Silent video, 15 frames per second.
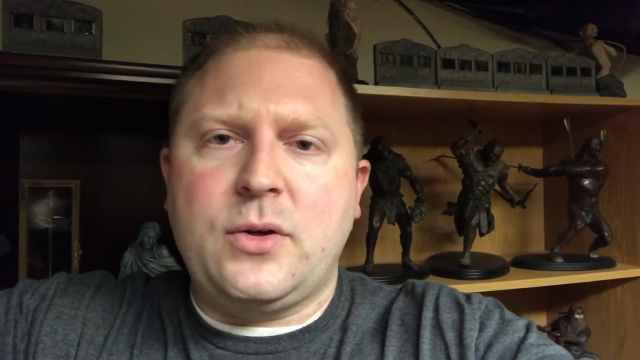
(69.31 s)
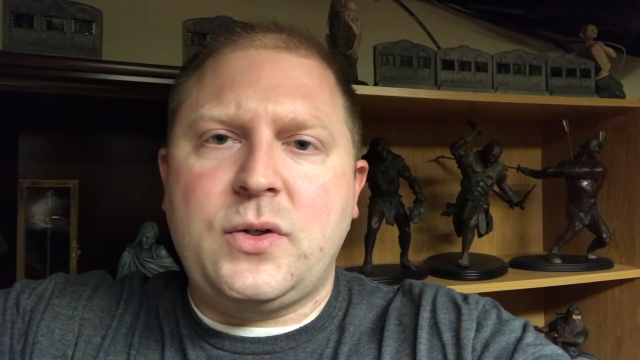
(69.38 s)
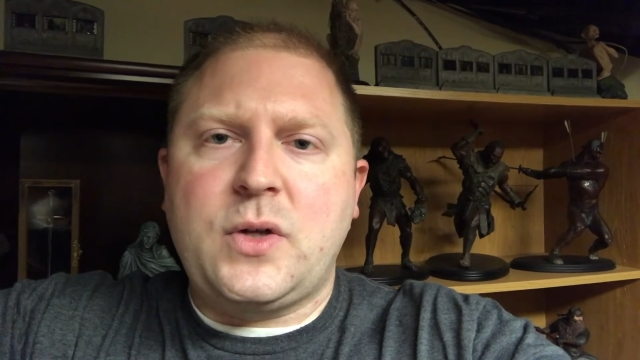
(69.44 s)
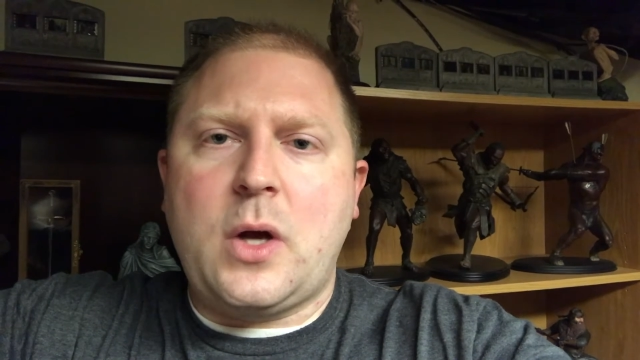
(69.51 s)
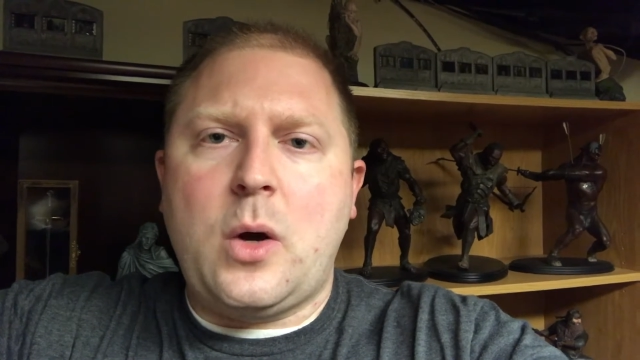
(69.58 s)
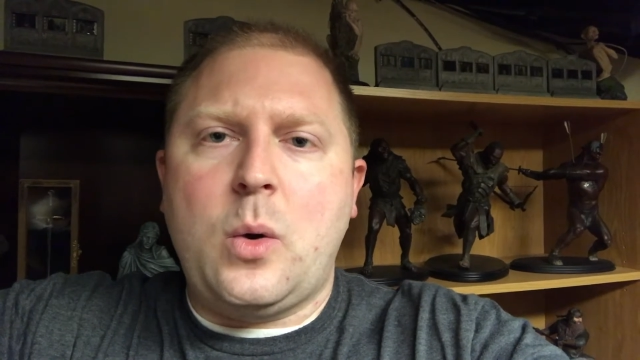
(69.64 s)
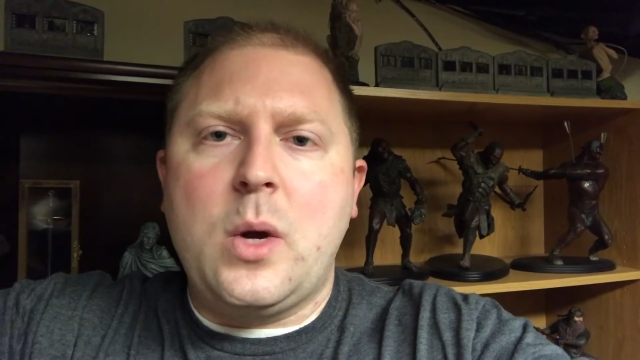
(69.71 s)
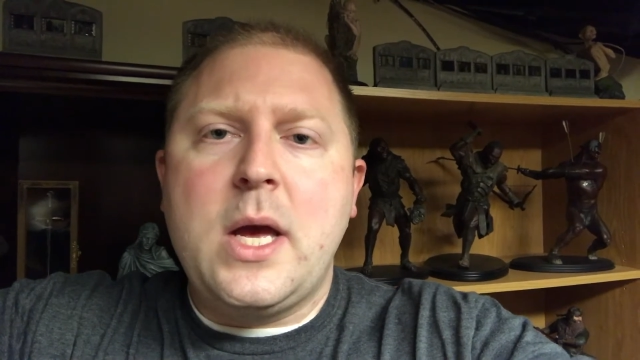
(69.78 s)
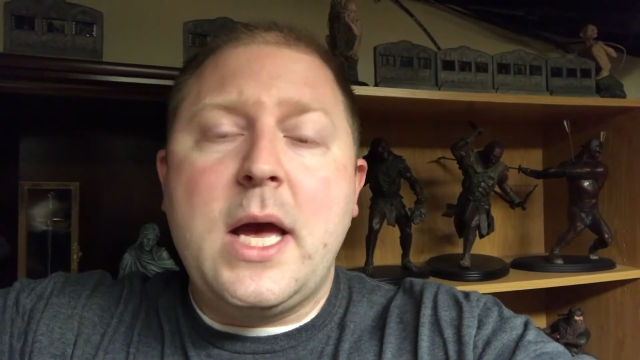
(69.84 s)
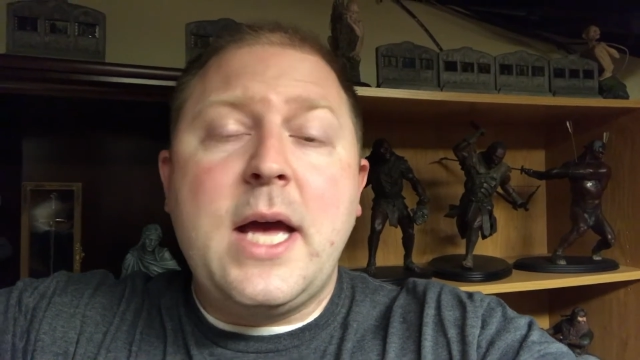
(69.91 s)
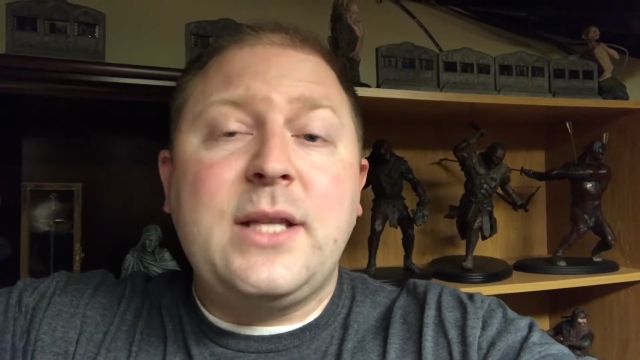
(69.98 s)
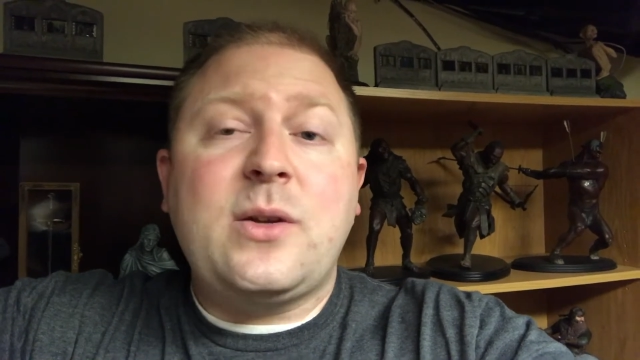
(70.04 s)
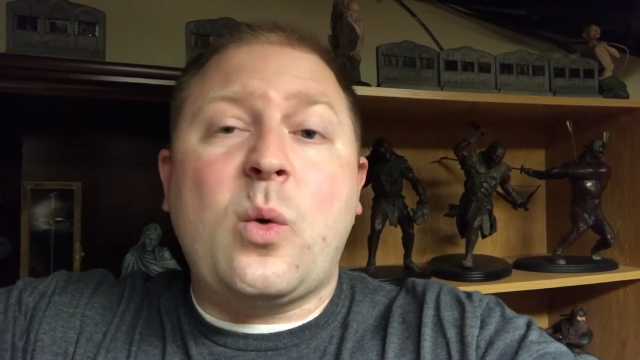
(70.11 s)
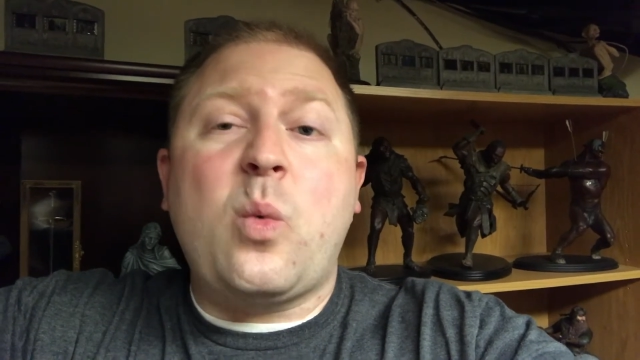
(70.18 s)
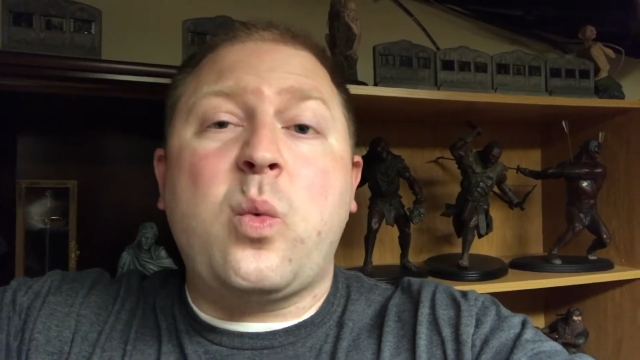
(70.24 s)
So
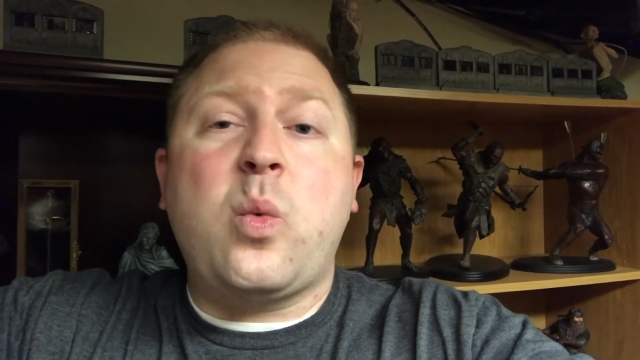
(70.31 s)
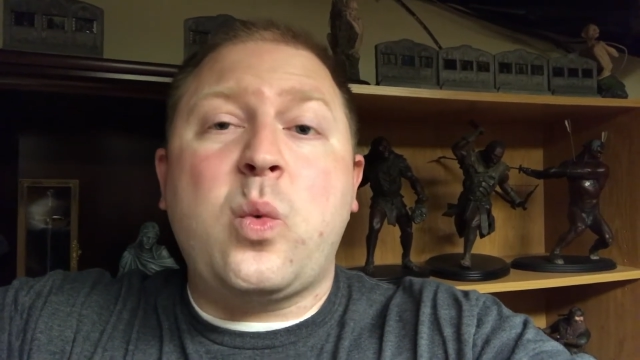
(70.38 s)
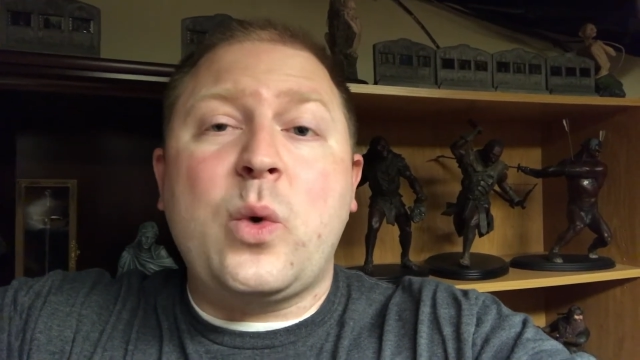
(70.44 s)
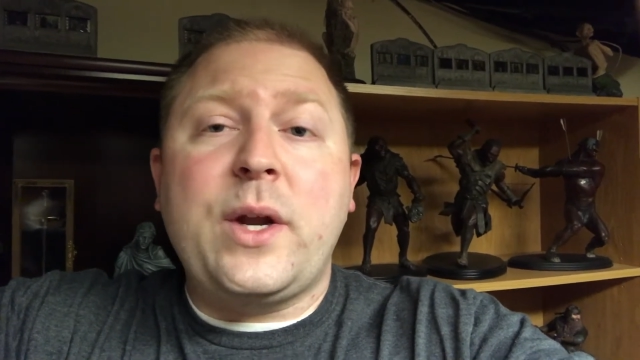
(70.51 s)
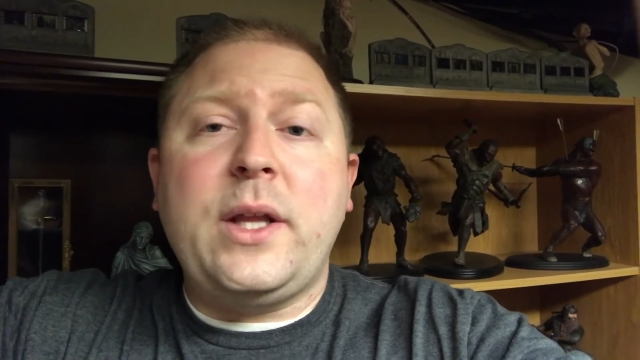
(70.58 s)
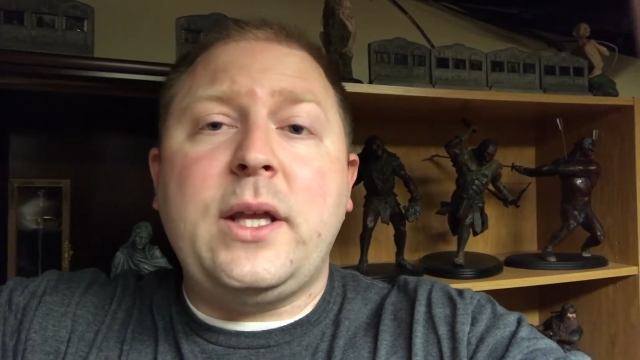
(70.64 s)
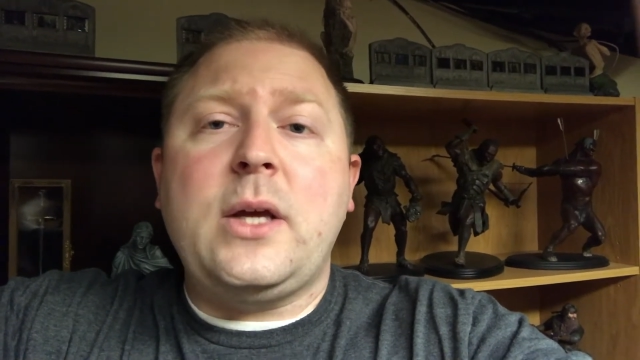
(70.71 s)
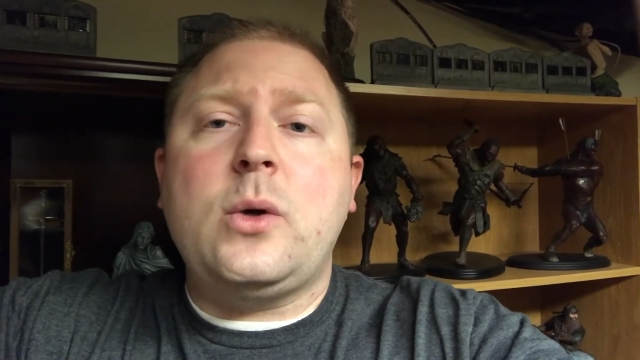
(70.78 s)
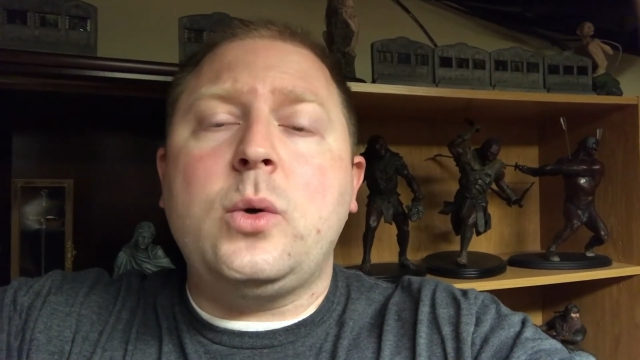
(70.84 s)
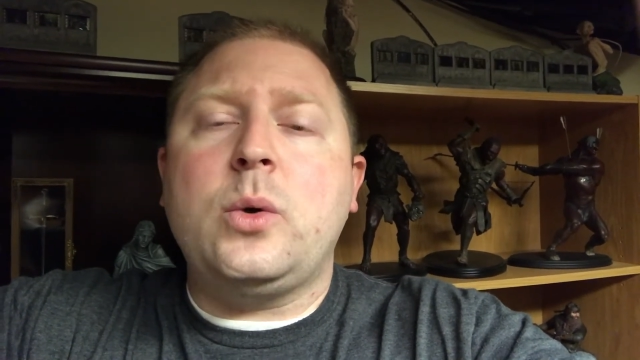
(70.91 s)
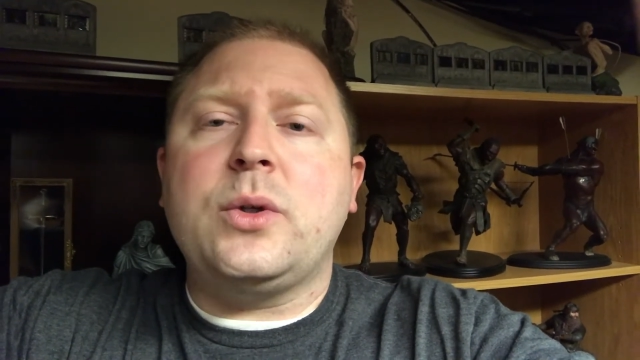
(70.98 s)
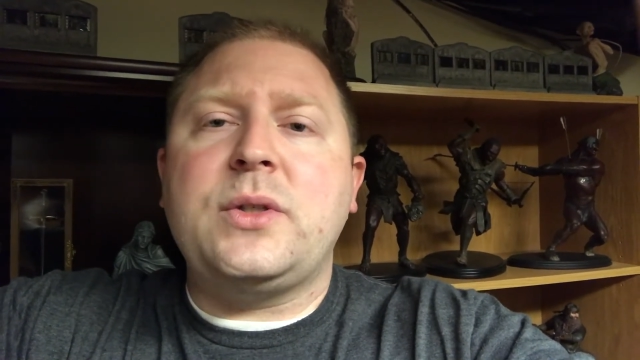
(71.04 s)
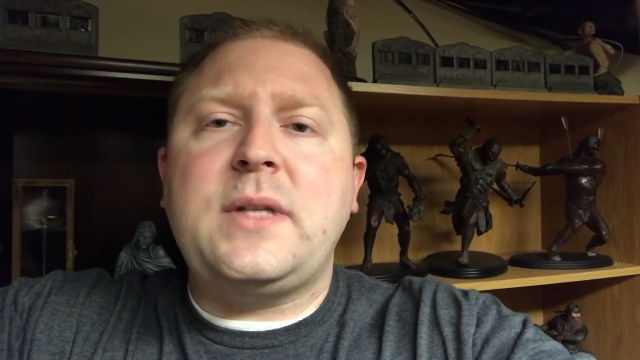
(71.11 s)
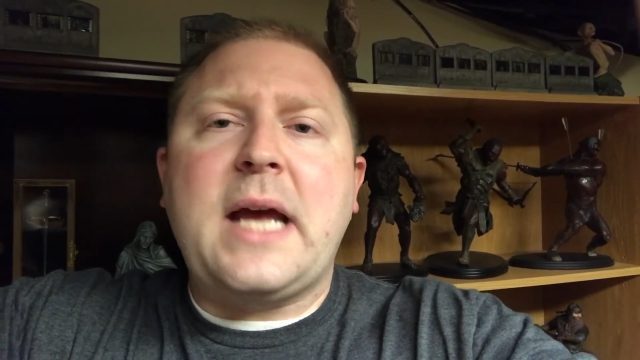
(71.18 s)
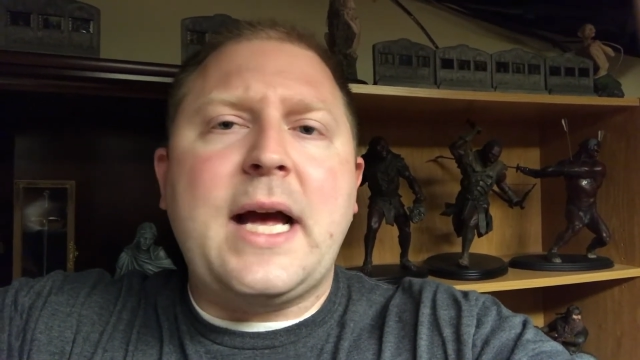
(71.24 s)
it's a really
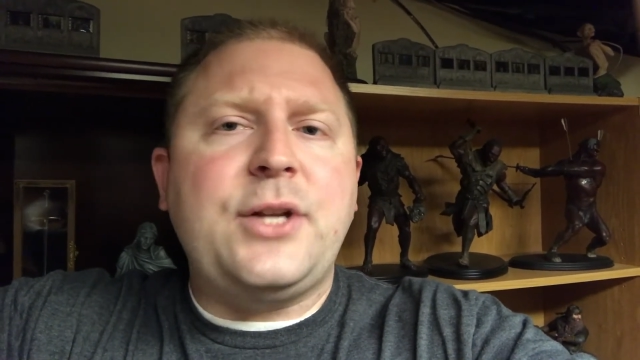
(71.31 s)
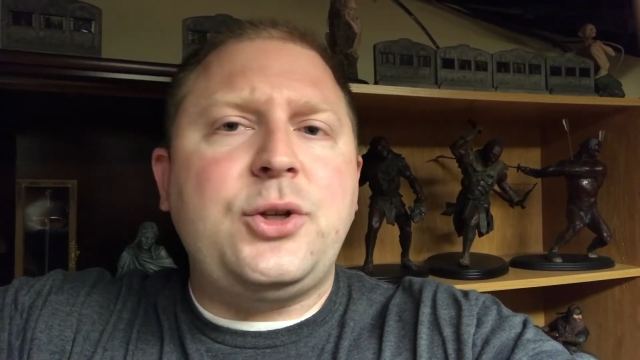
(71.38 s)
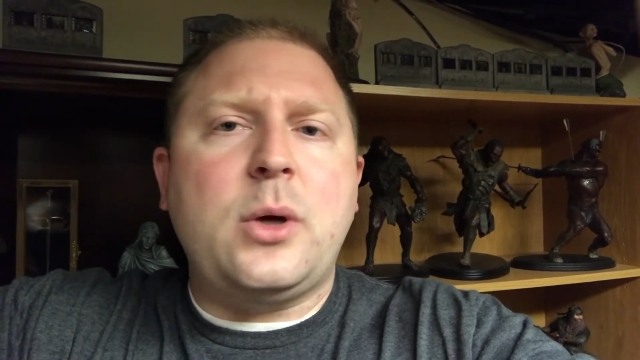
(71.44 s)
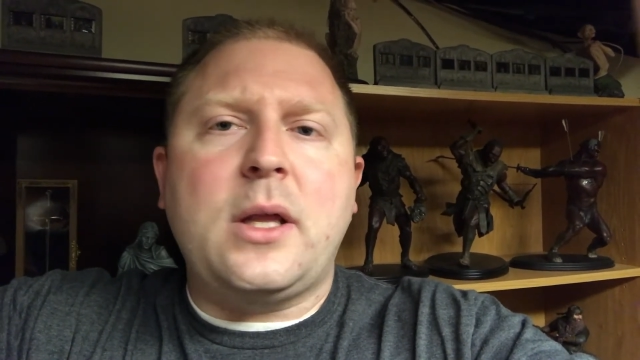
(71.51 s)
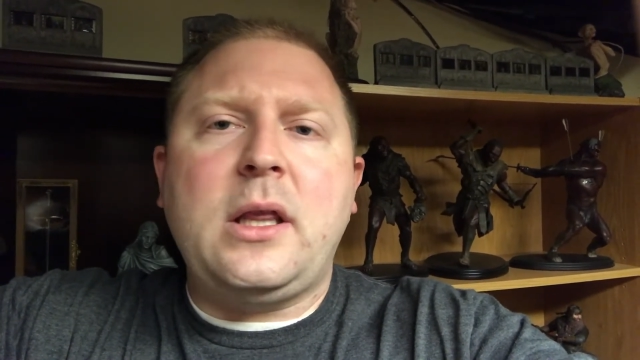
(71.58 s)
cool statue.